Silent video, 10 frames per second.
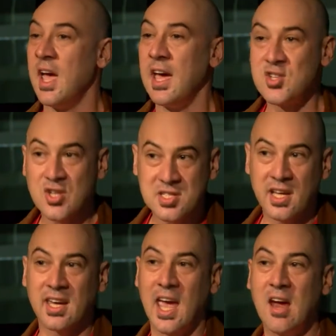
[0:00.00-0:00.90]
And just
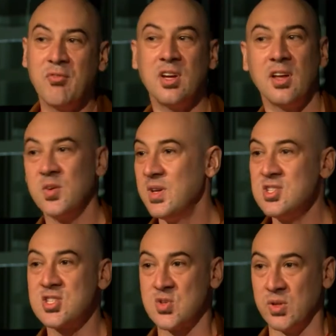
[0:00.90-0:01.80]
like every other
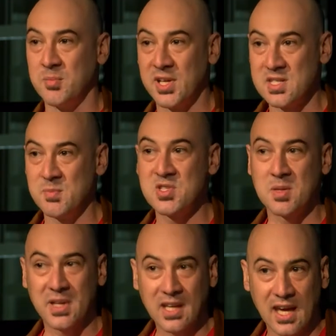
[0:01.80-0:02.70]
industry, because
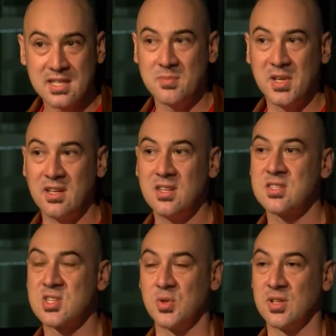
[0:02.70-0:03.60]
music began to be an
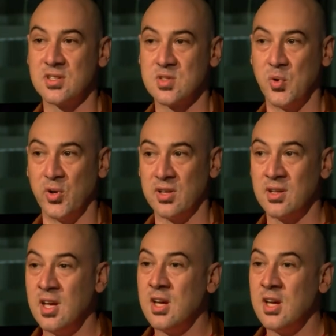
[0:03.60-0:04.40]
industry at this point,